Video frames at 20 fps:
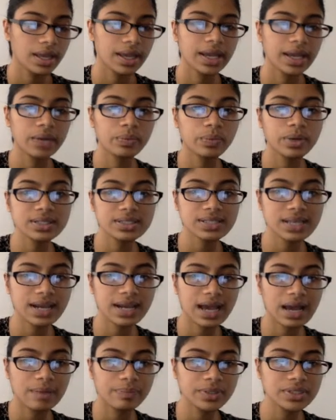And once that
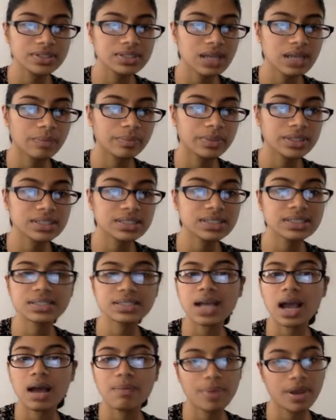happens, I'm going to
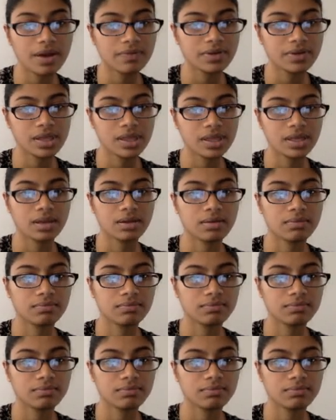stop everything.